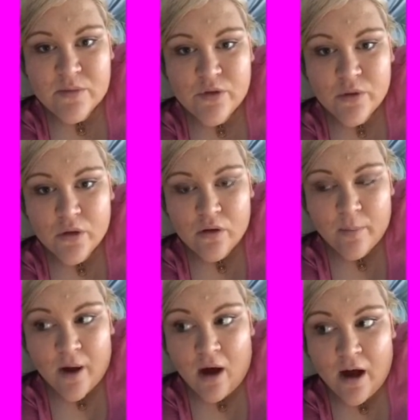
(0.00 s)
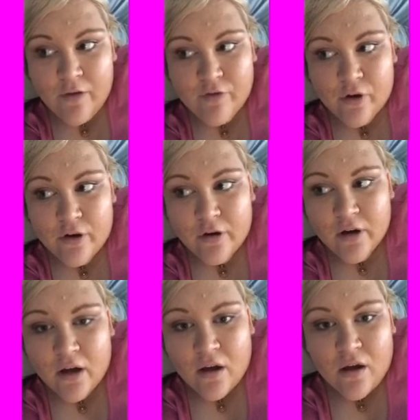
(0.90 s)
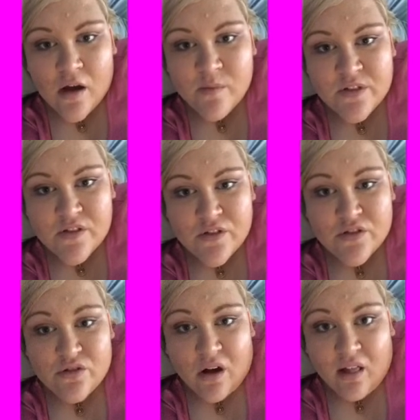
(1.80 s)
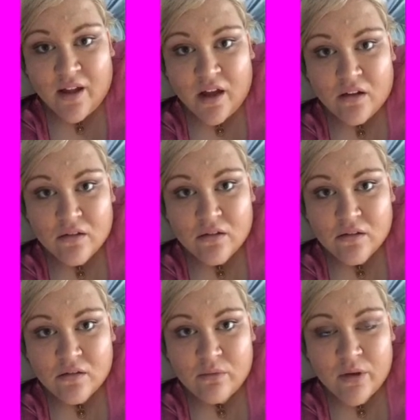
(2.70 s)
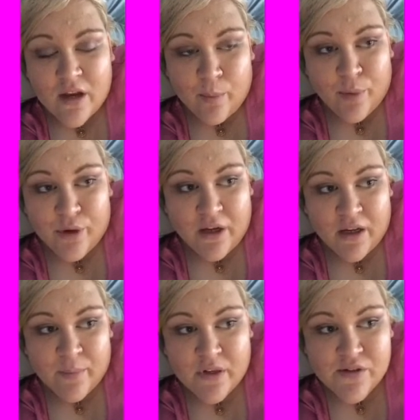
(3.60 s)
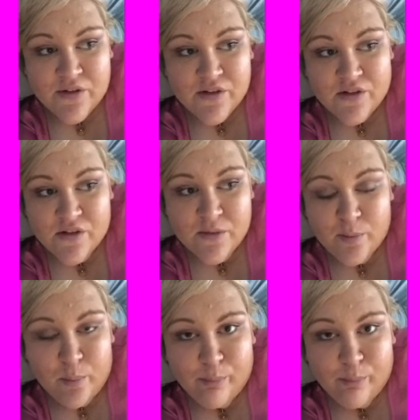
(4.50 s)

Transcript: doing it all on my iPhone, I'm just struggling with uploading it because it's just